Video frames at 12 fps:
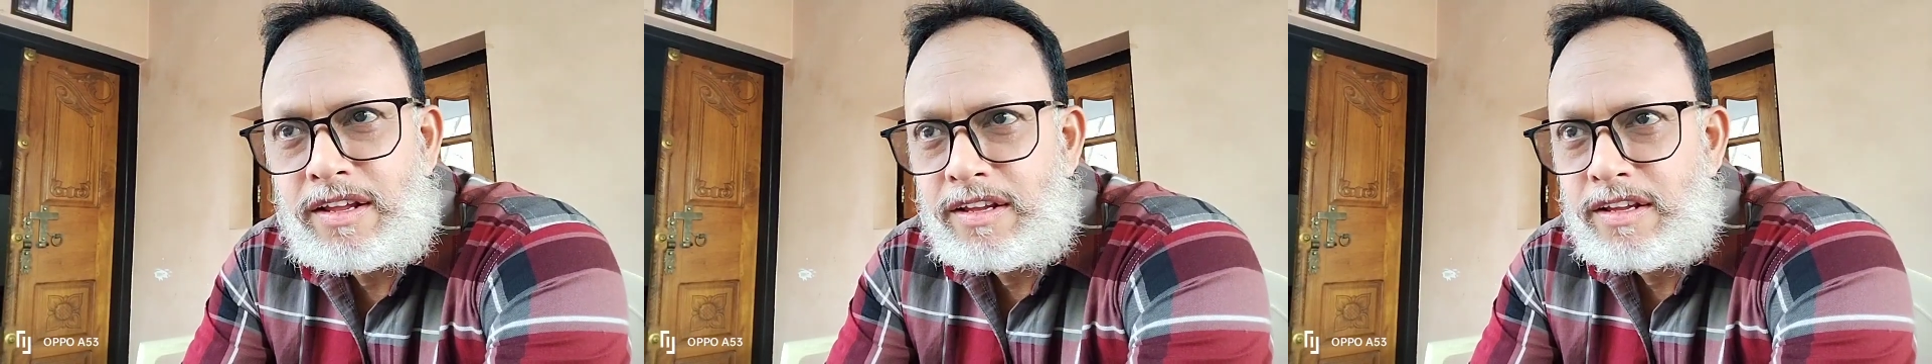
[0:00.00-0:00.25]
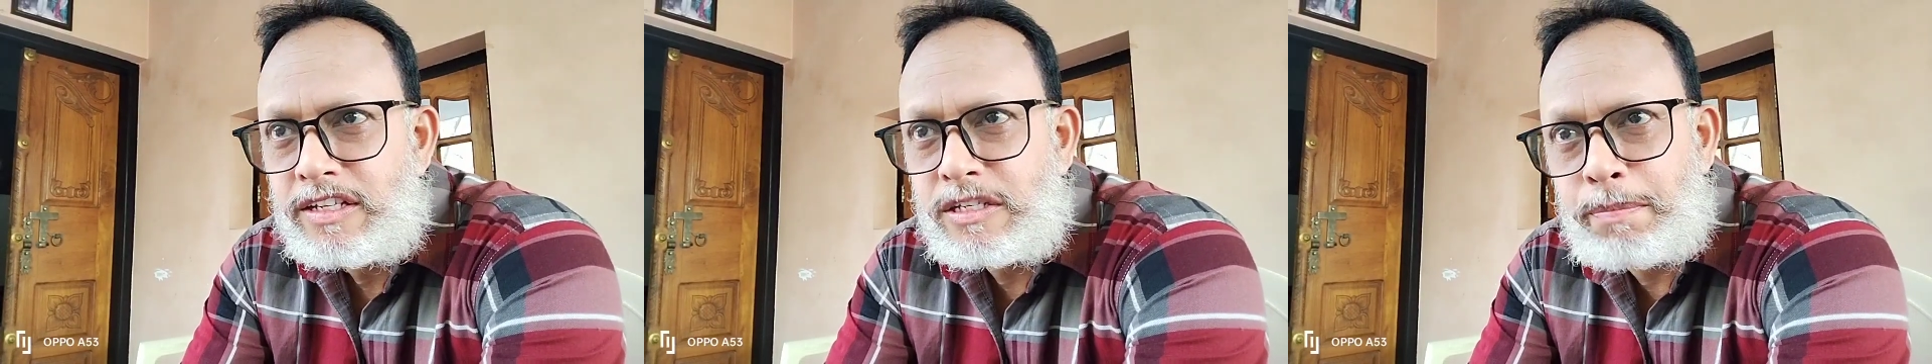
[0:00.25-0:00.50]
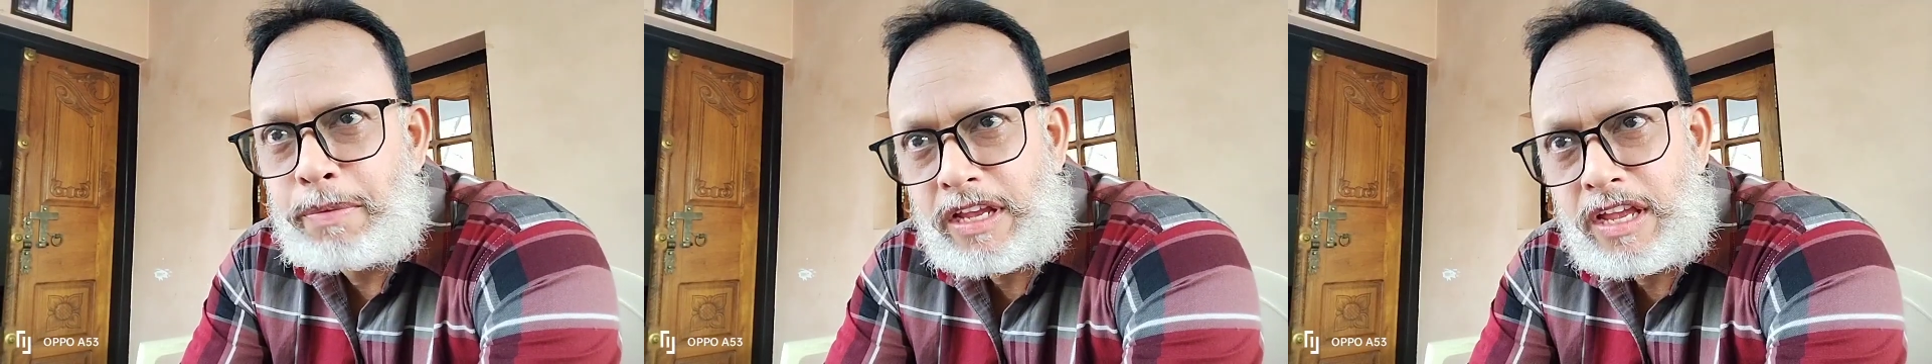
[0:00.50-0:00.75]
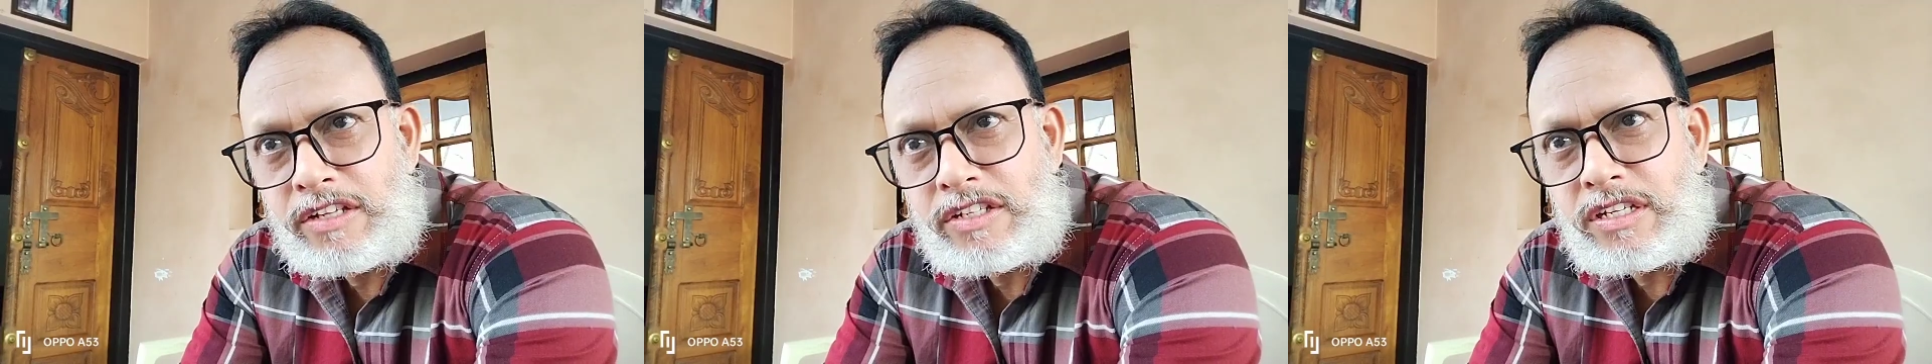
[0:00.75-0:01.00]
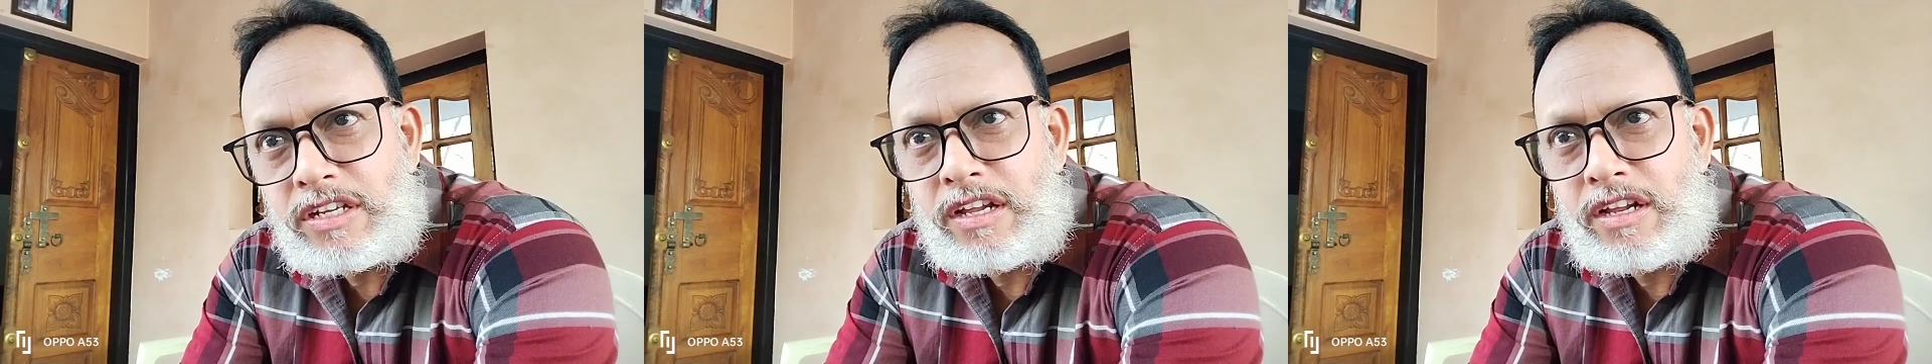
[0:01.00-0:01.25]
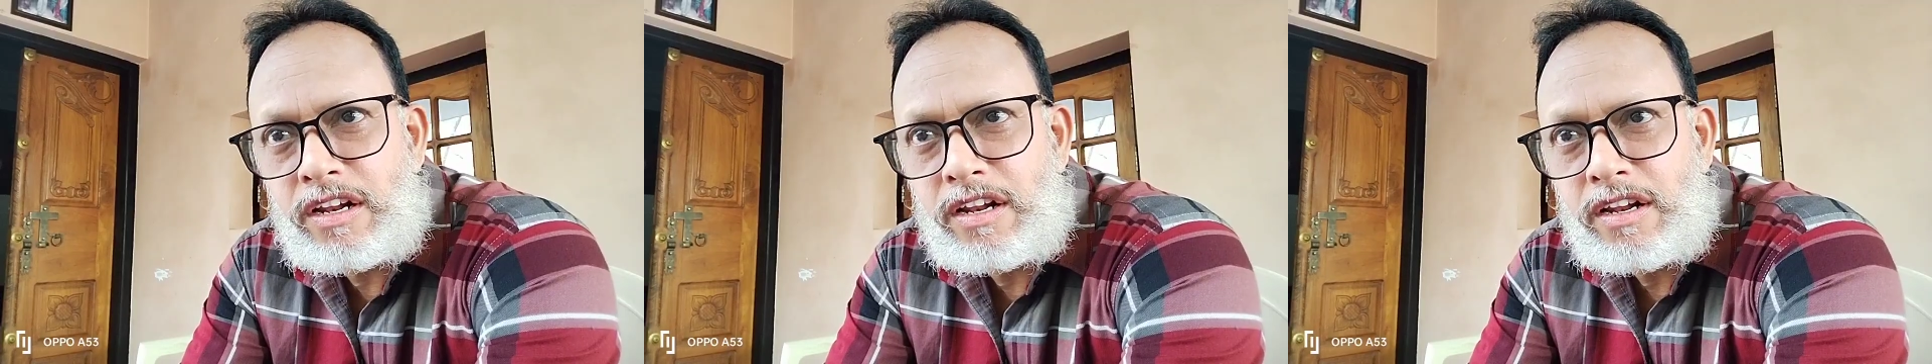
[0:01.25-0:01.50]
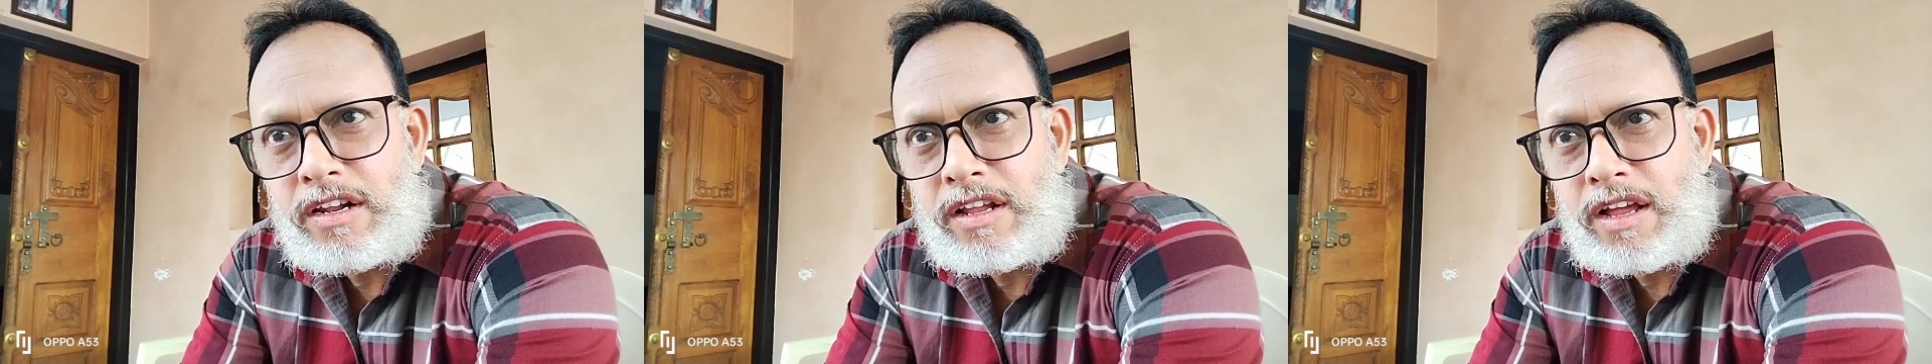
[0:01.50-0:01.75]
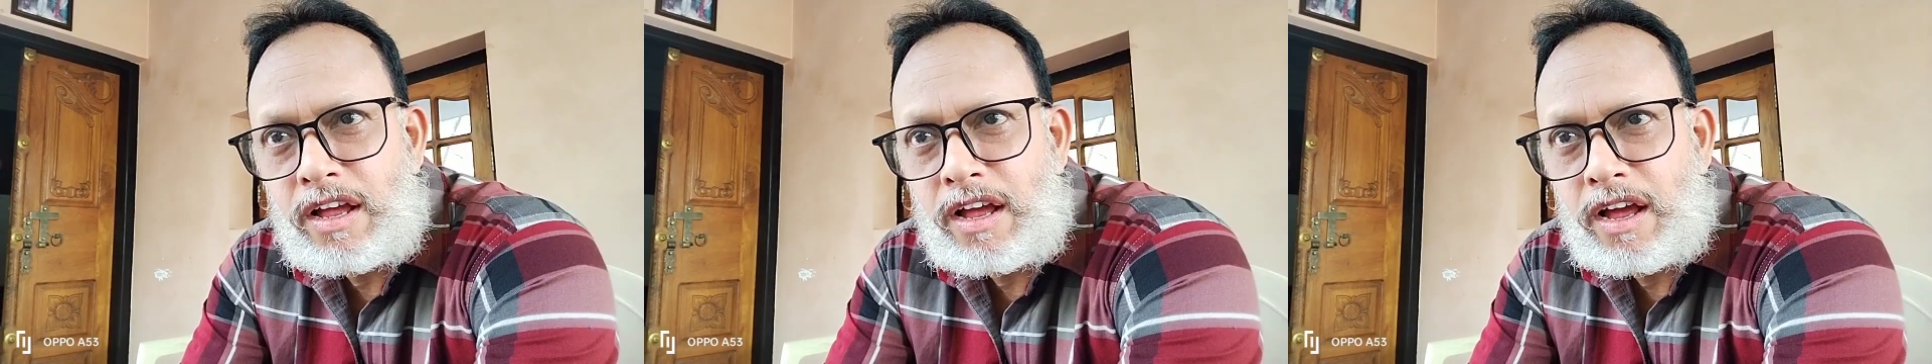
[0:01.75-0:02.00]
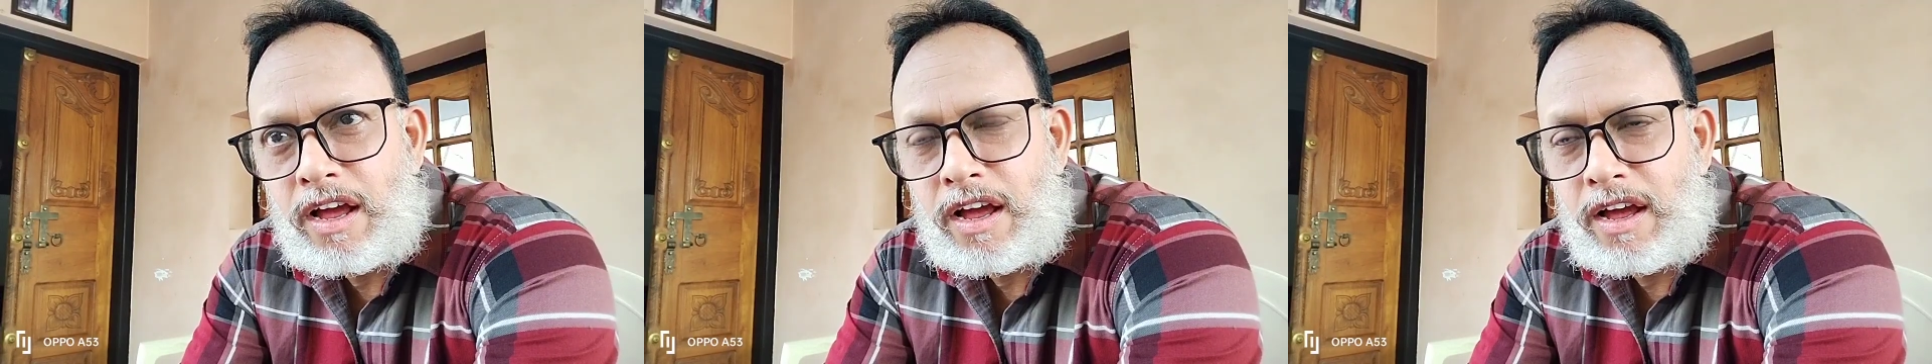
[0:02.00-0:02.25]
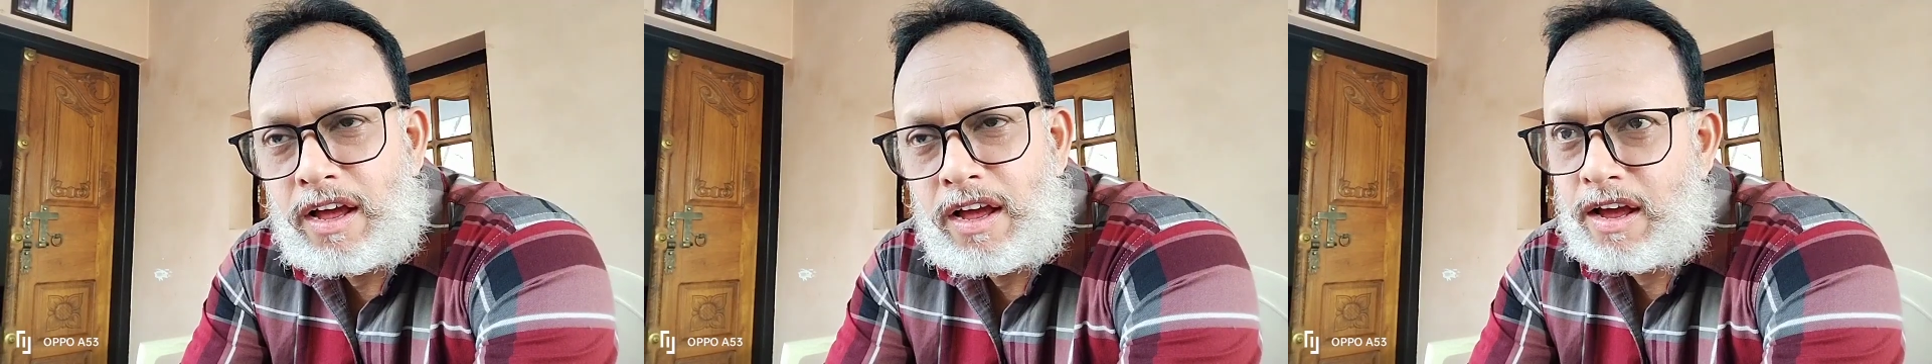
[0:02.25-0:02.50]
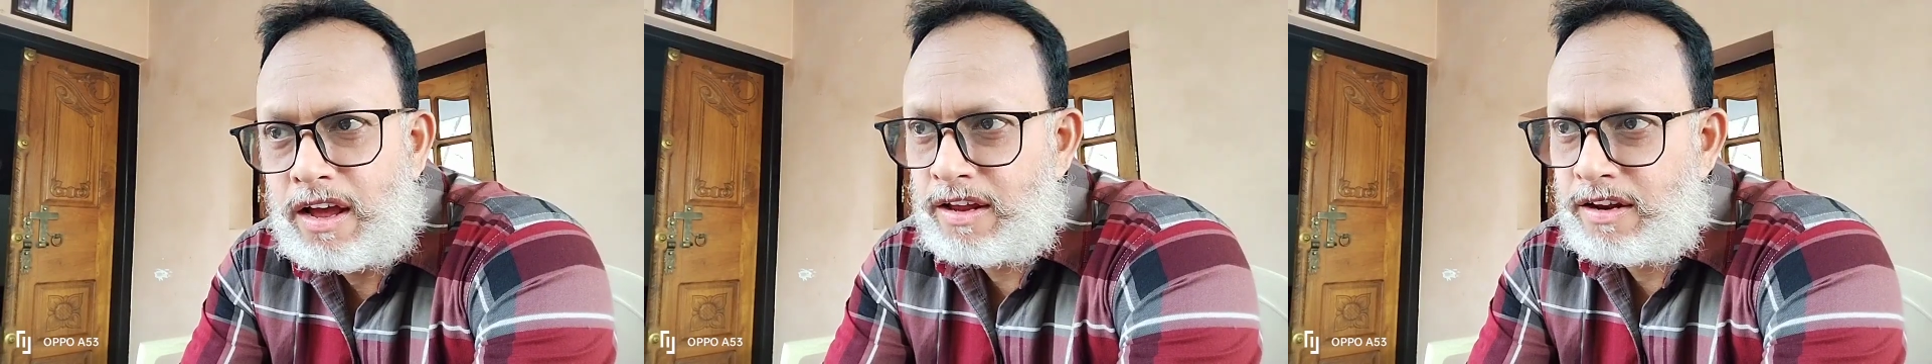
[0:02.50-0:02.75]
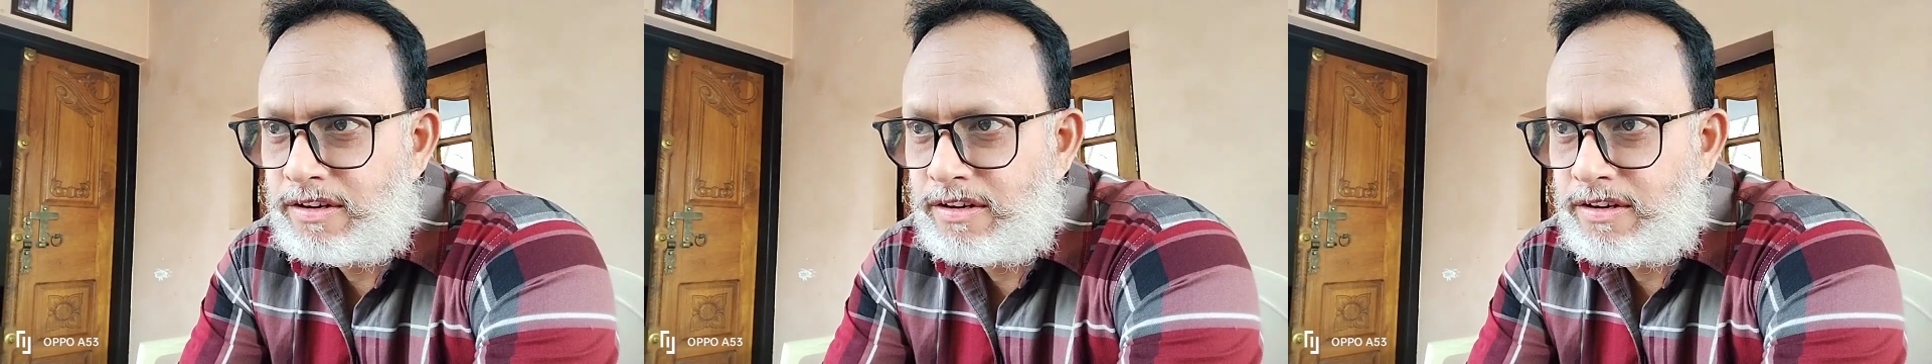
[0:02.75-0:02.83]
speaking skill, and